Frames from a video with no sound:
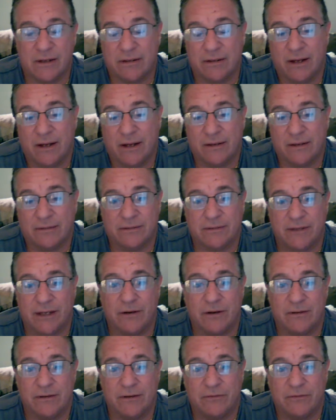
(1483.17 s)
And then
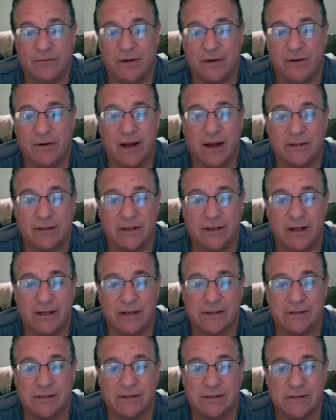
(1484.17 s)
you figure out the
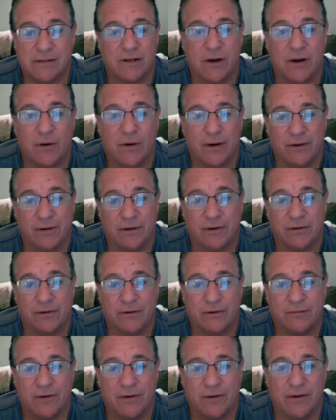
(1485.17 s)
aces and you go under.
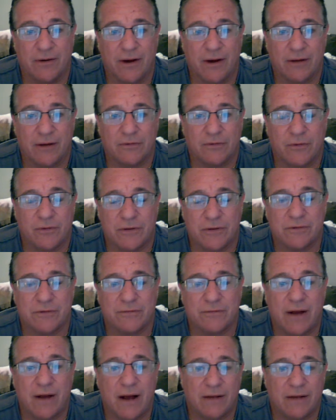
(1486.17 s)
You figure out the 4s
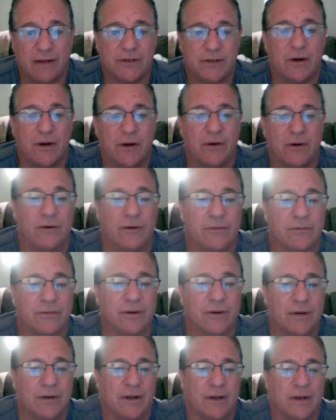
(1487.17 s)
and 5s, you go
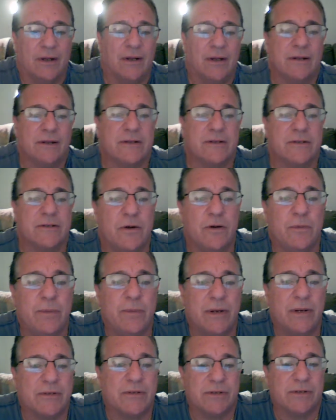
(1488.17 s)
over. These new
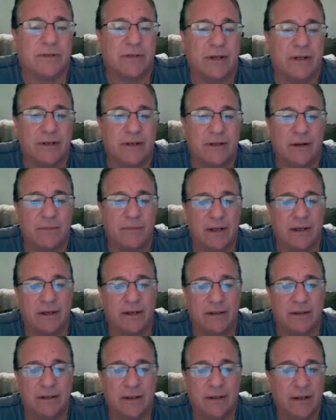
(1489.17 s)
pitchers that come
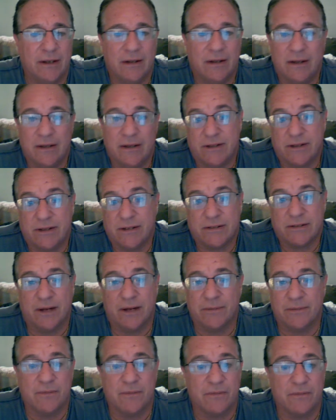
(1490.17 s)
in, you just
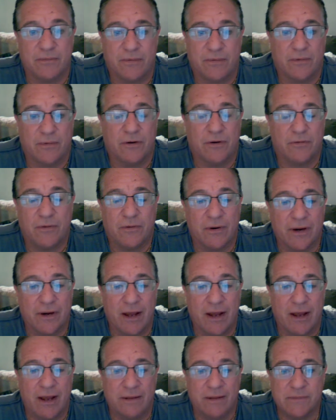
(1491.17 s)
give them 3 or 4
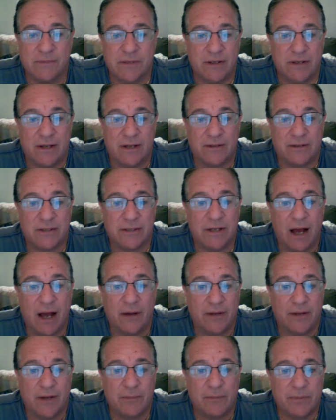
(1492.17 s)
games and then see
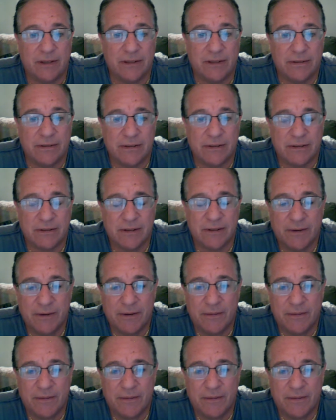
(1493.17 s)
how they pitch.